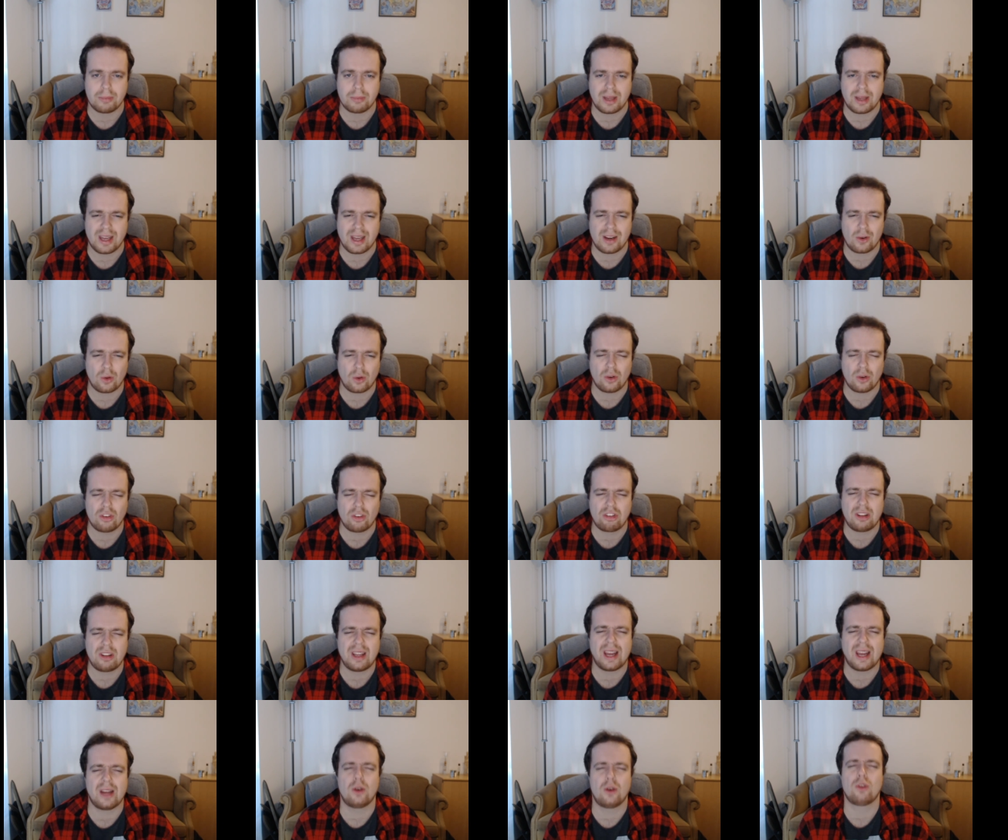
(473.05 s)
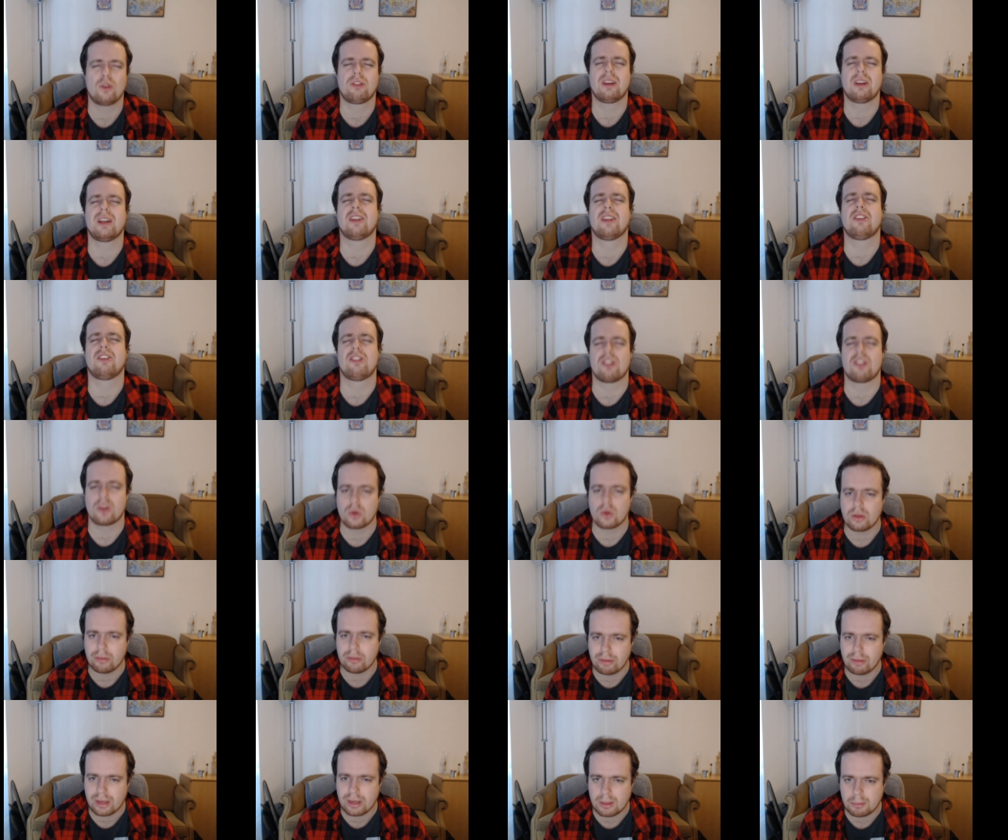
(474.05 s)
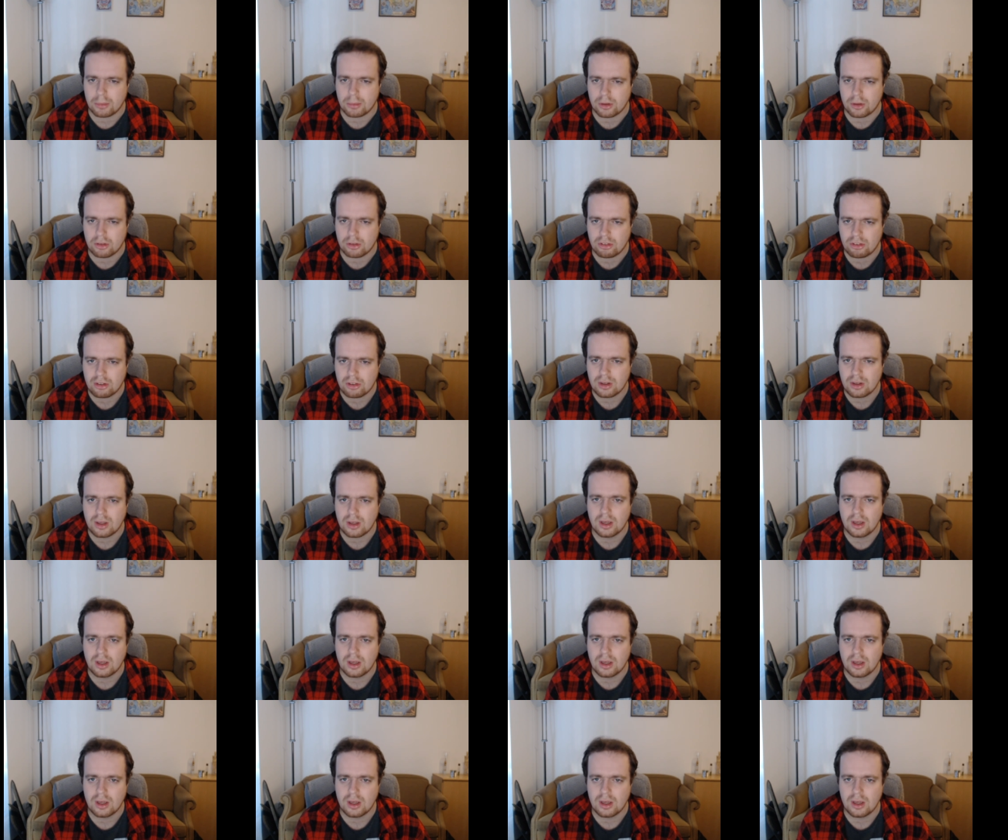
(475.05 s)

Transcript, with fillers: And honestly, I don't think this is a good development.